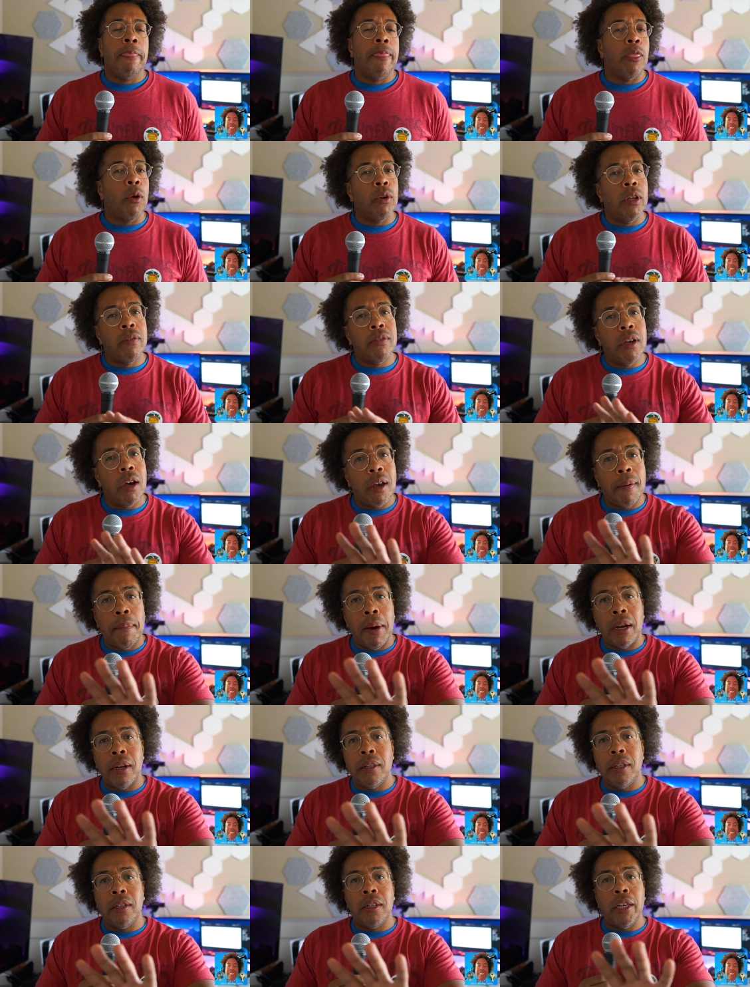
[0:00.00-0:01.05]
Don't even talk
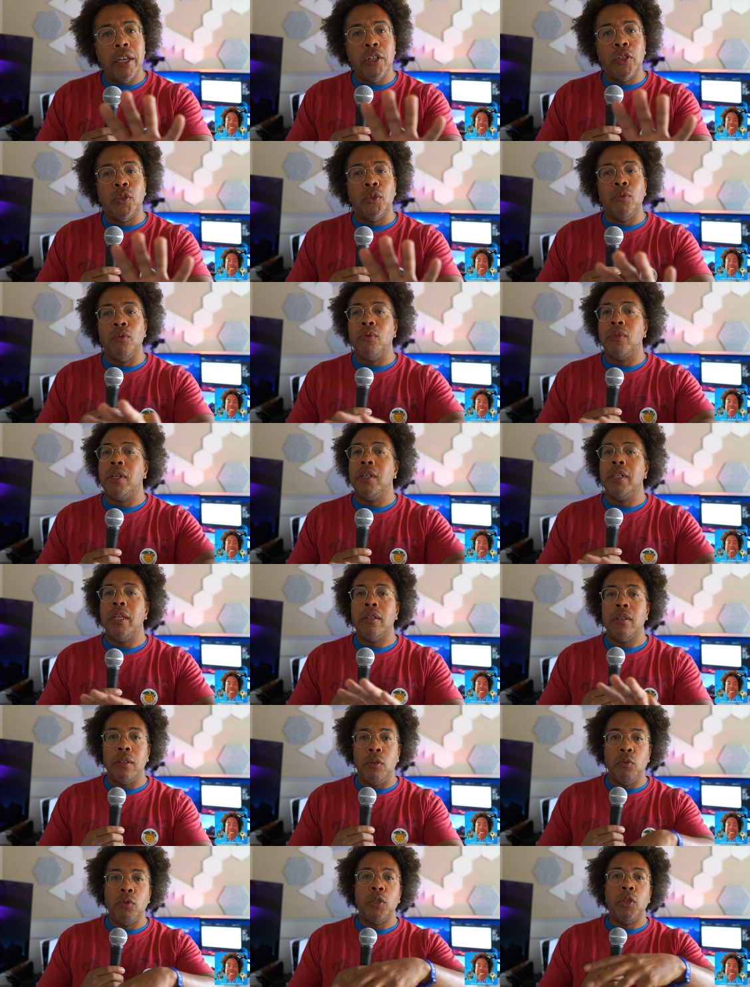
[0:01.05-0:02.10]
about the, the issues
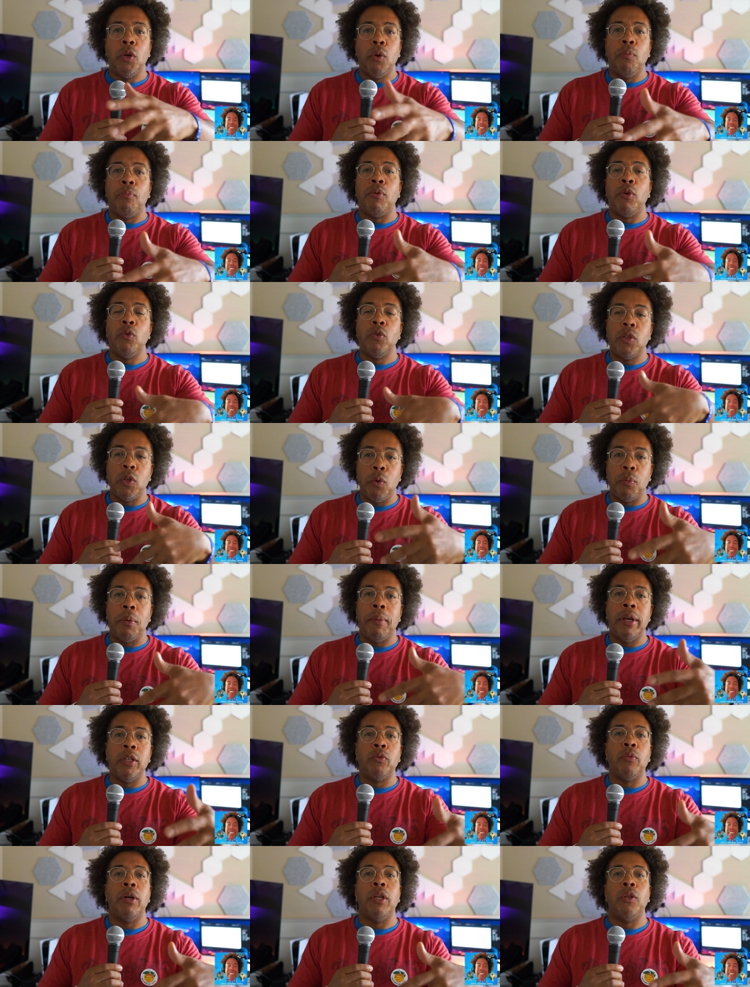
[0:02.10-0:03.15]
because you still you still
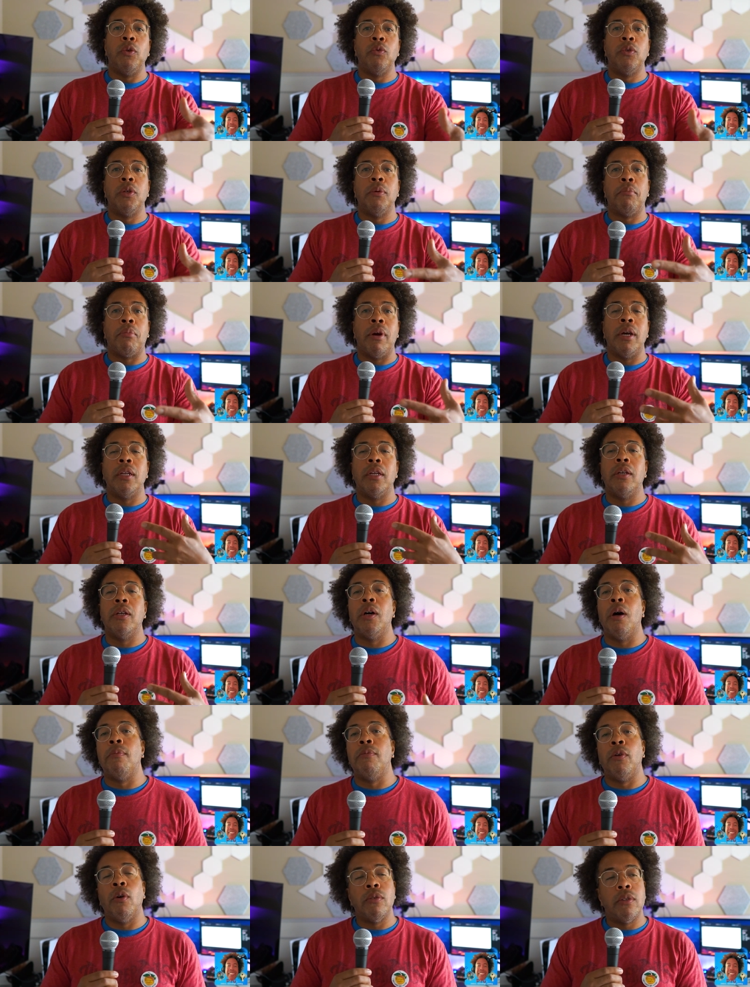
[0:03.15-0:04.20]
perpetuating. You still bringing it
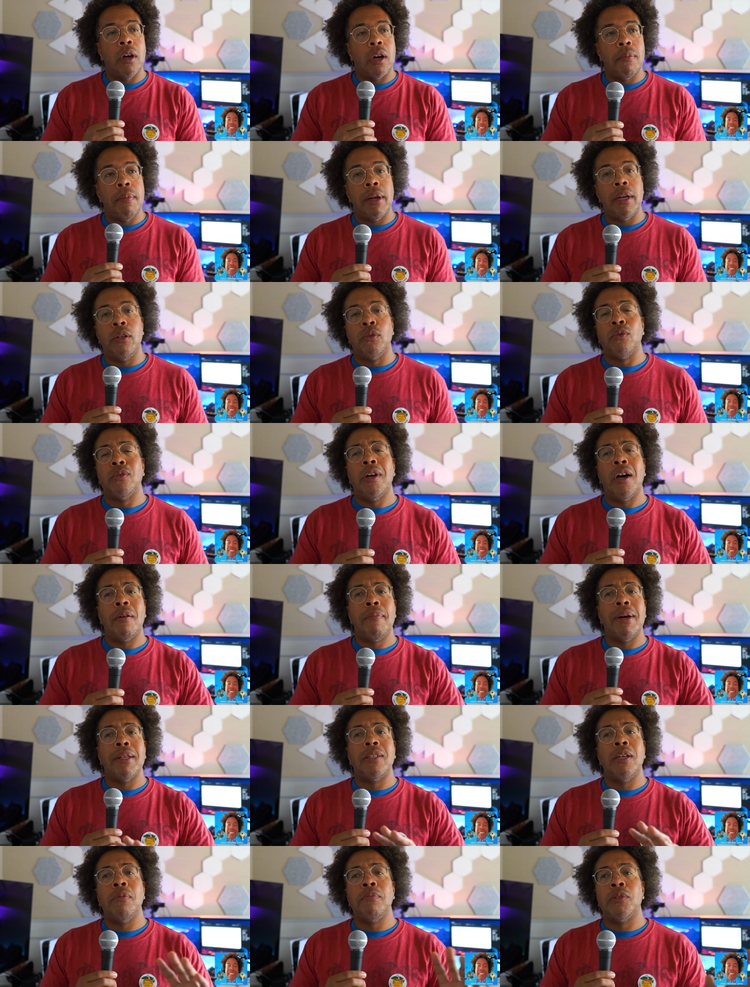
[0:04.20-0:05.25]
up. Don't talk about the issue. Talk
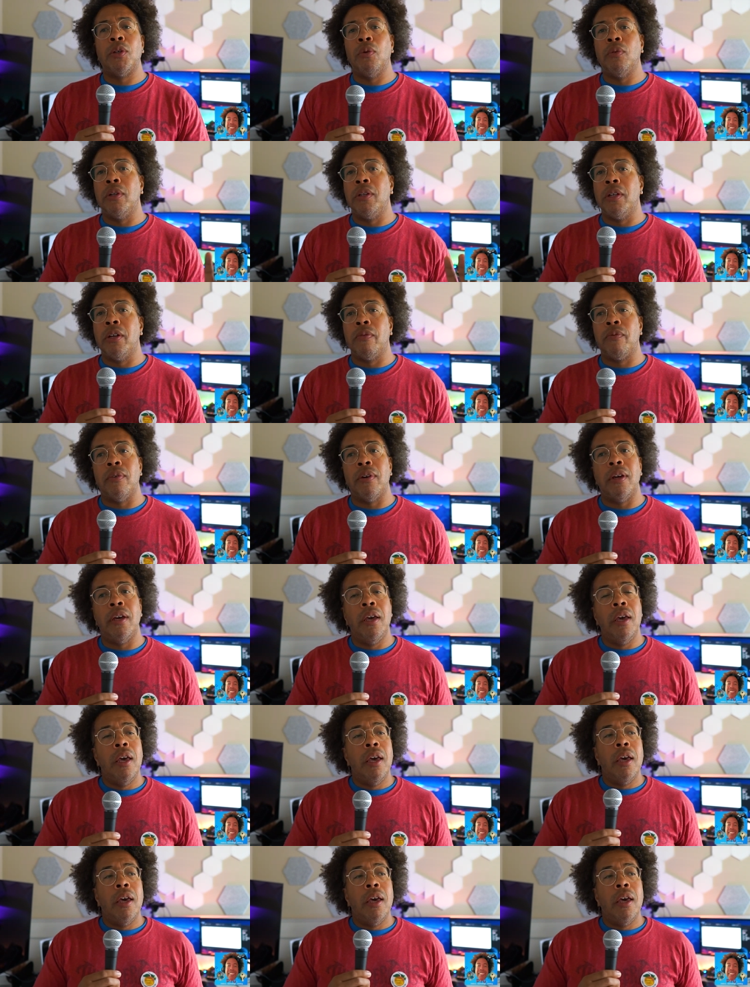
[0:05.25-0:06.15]
about something totally different.